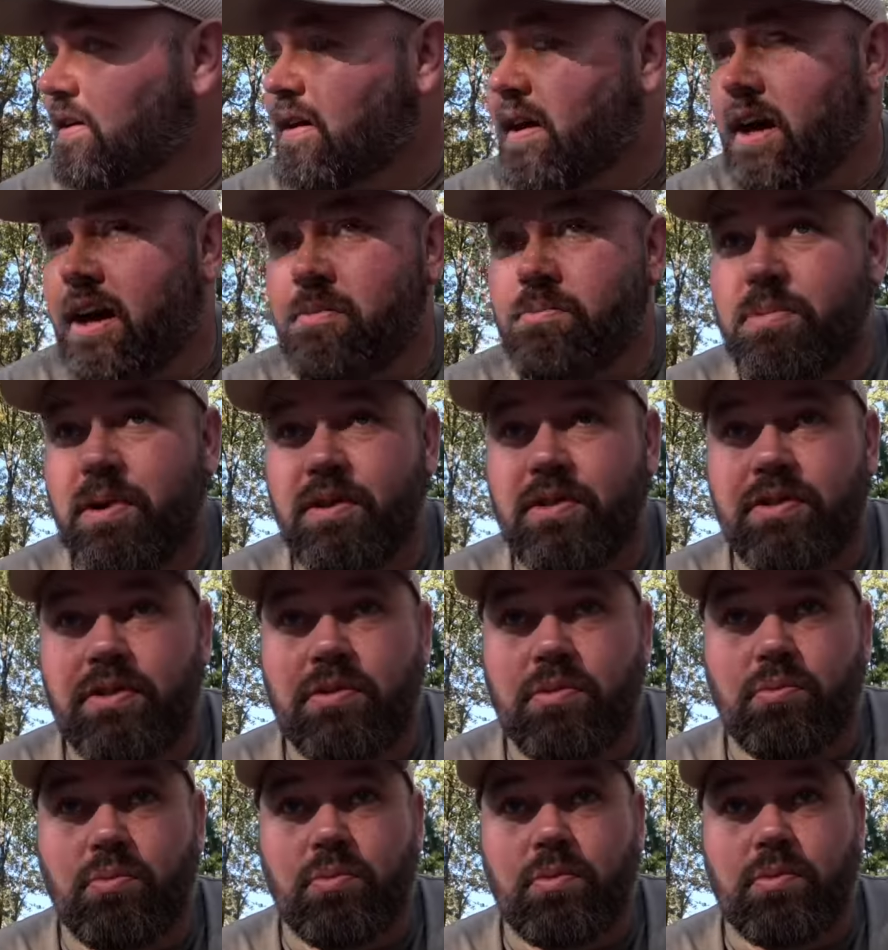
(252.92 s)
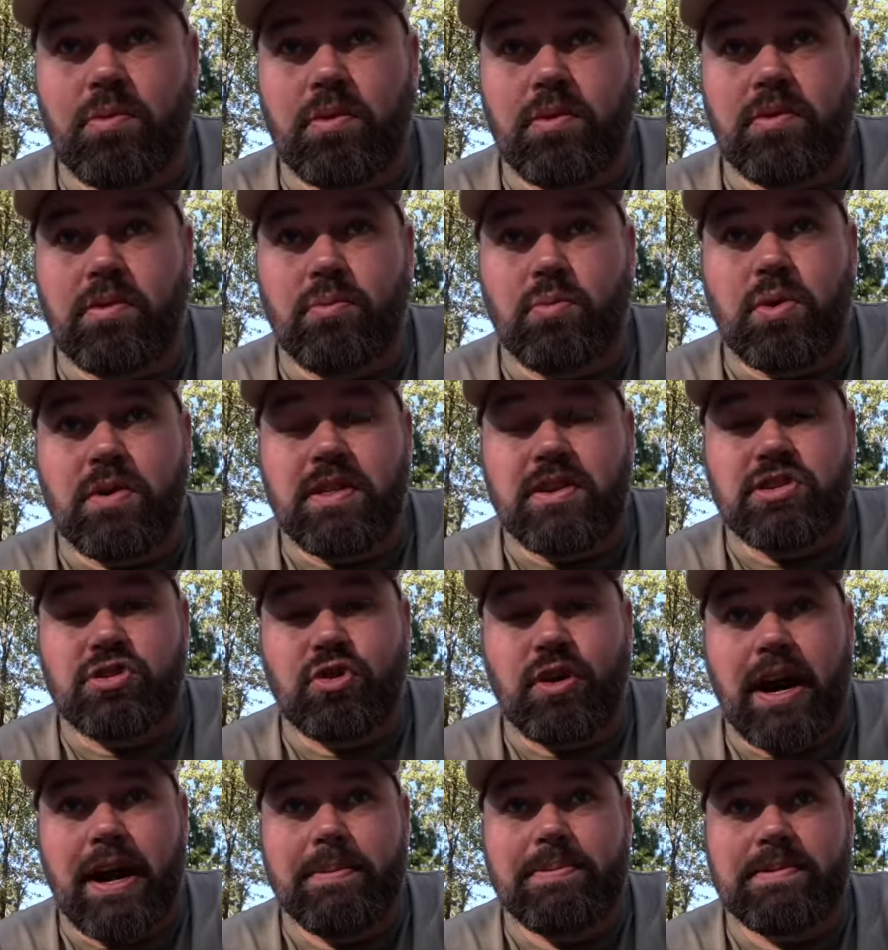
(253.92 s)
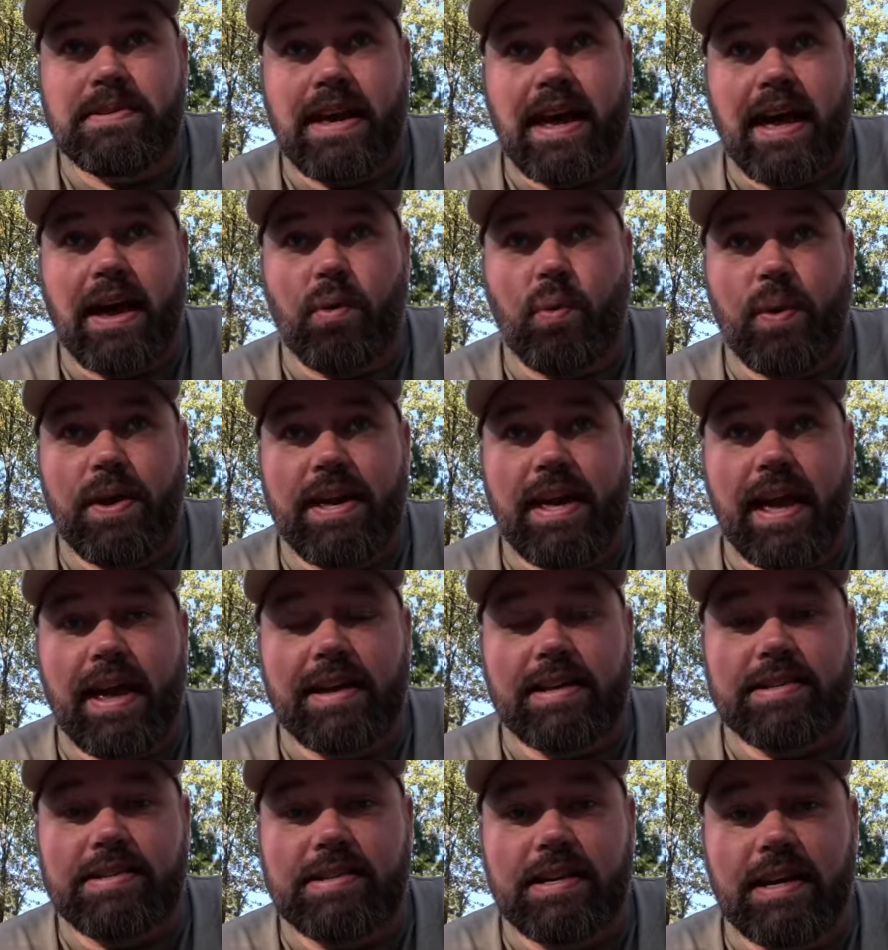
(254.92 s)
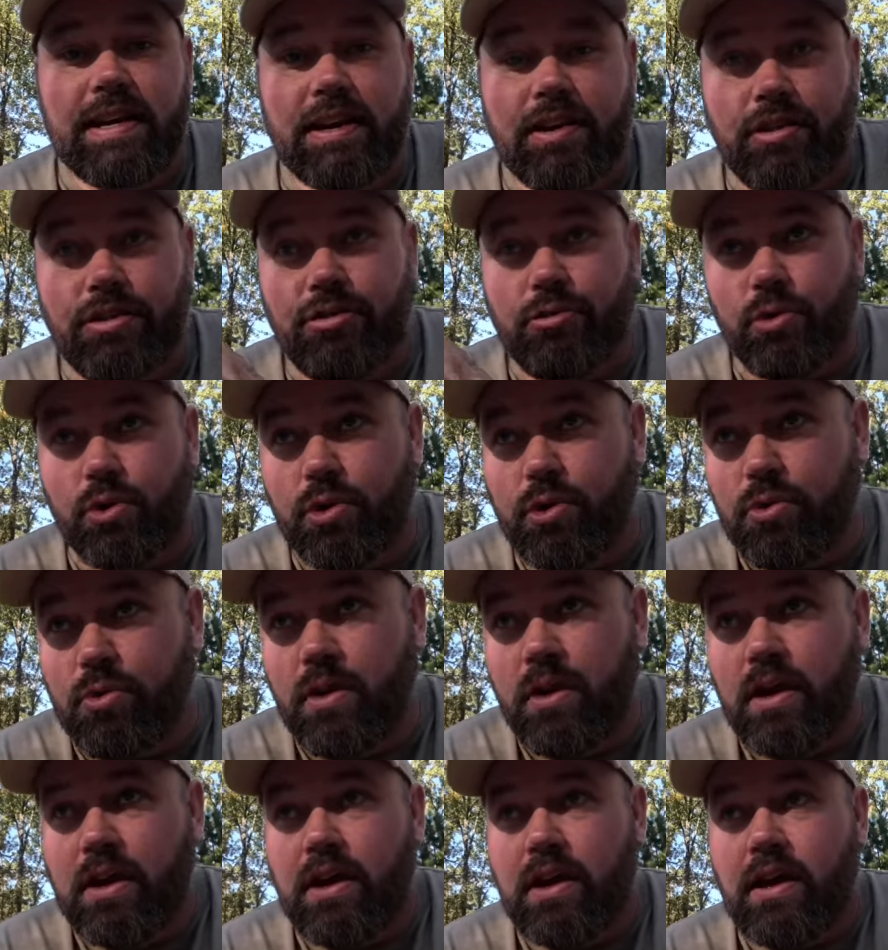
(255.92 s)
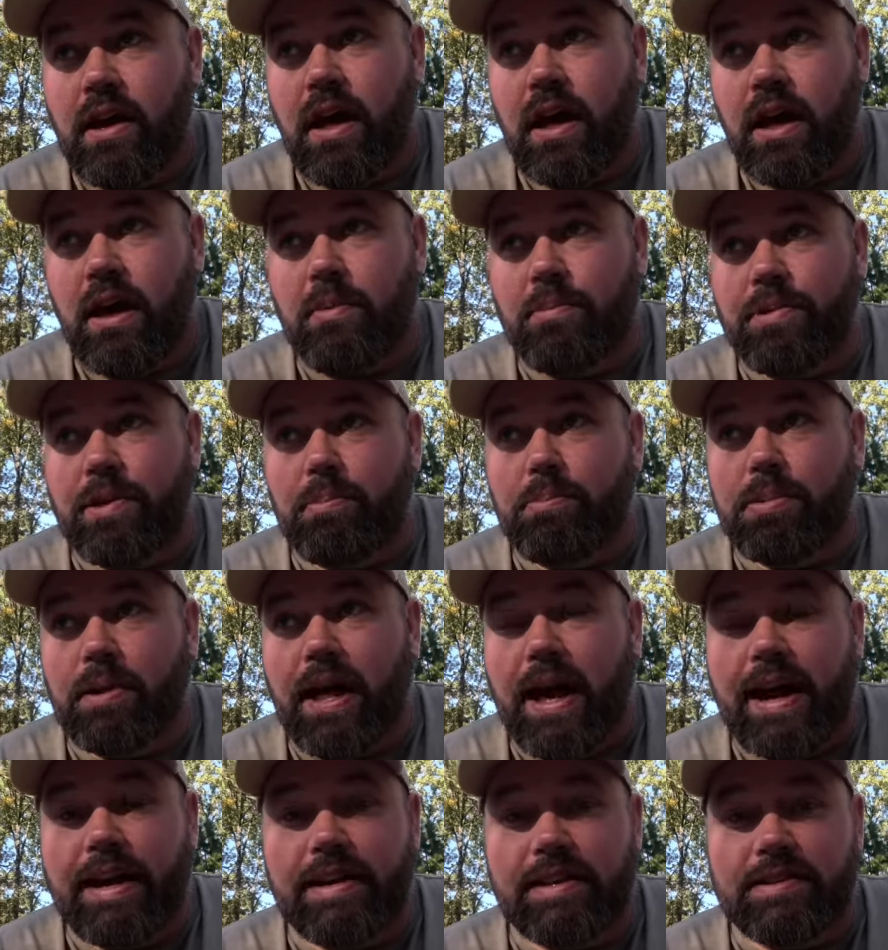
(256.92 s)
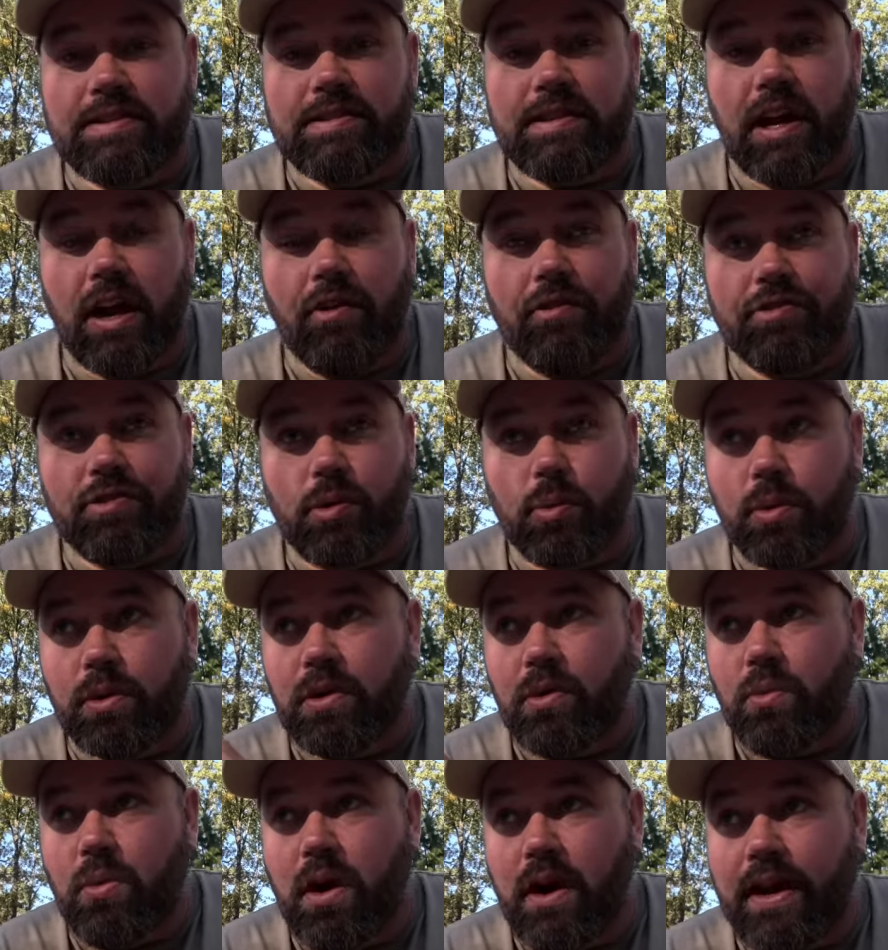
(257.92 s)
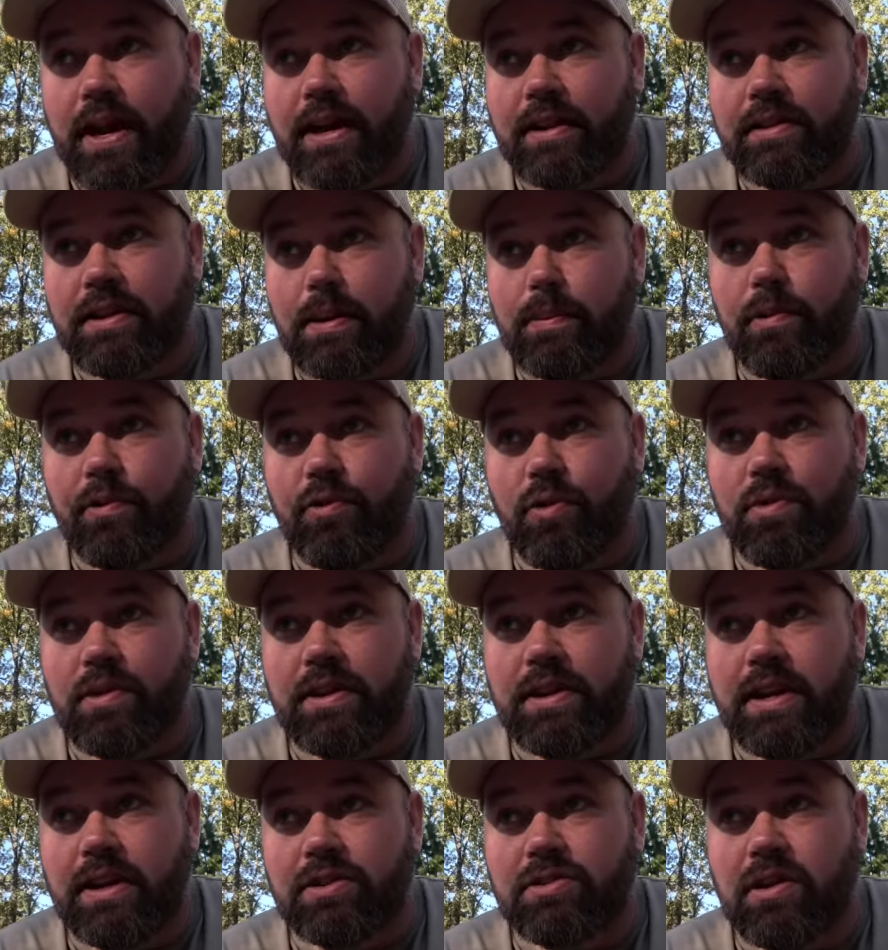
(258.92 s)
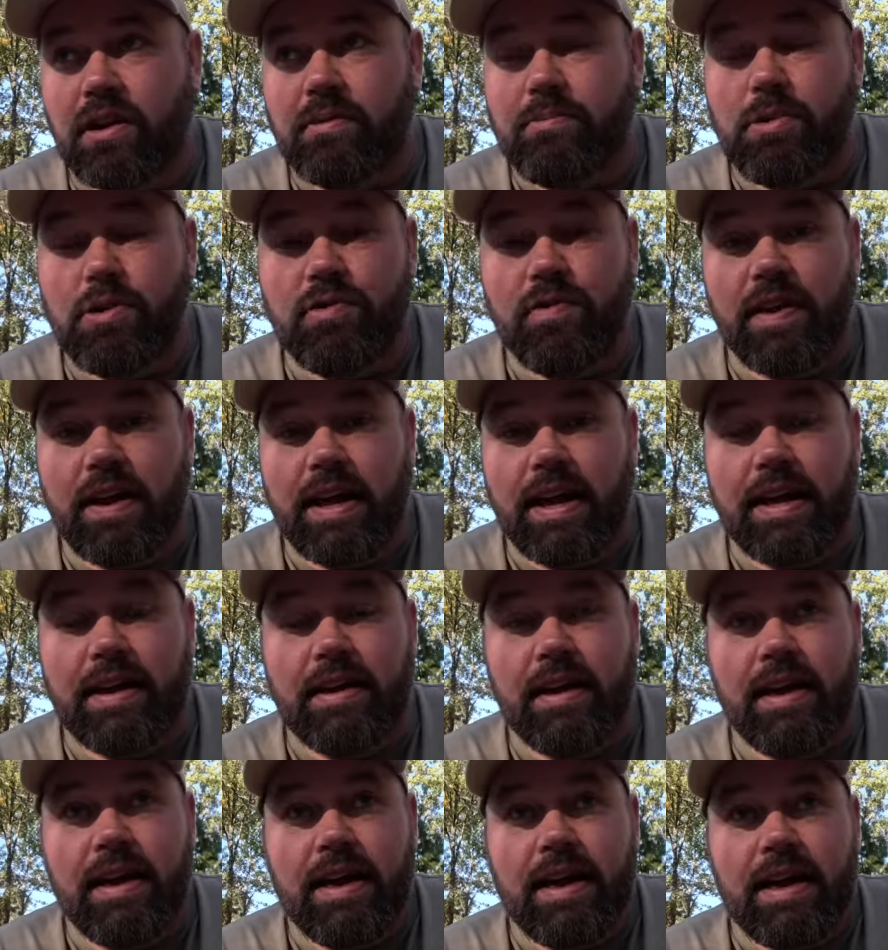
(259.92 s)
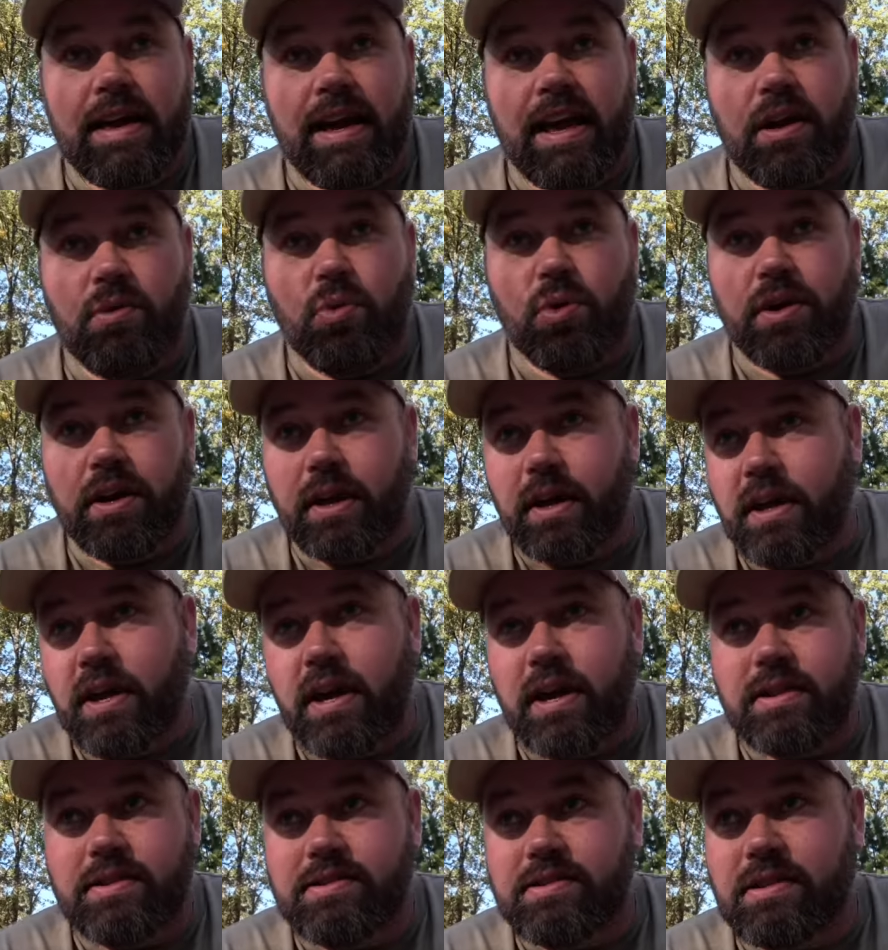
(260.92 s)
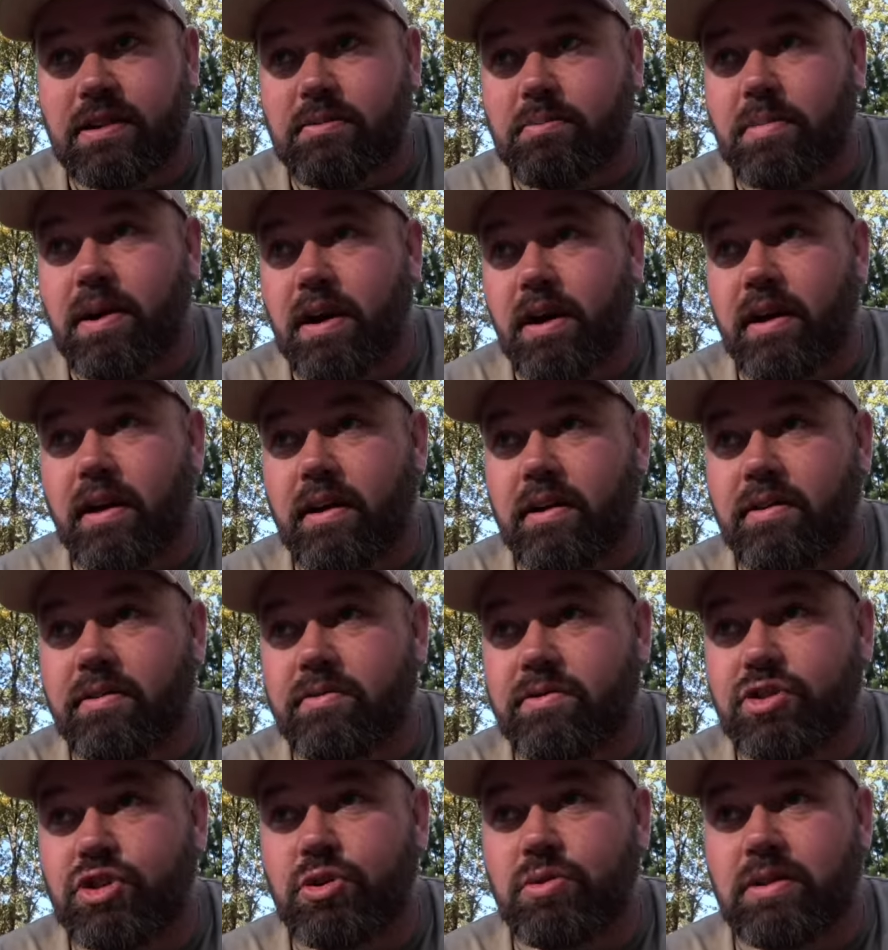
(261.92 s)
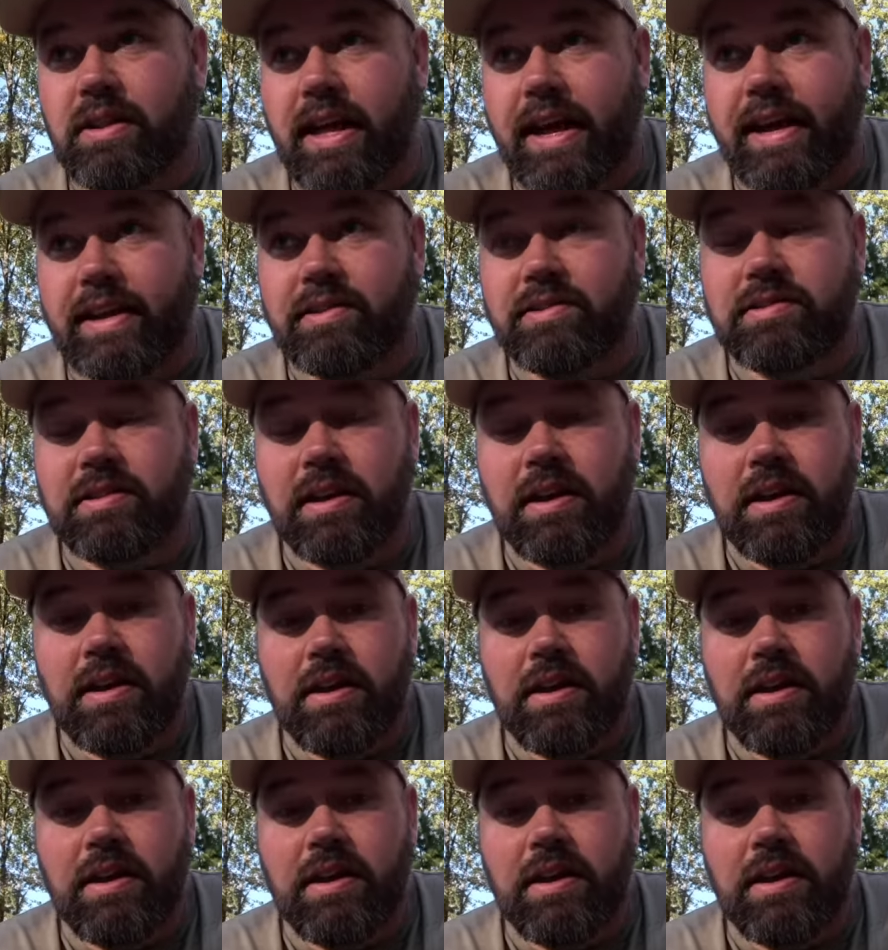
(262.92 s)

But where the scrape's at, we can't see it through the blind itself. So we're going to walk out there before the deer start moving in, and we're going to cut some shooting lanes.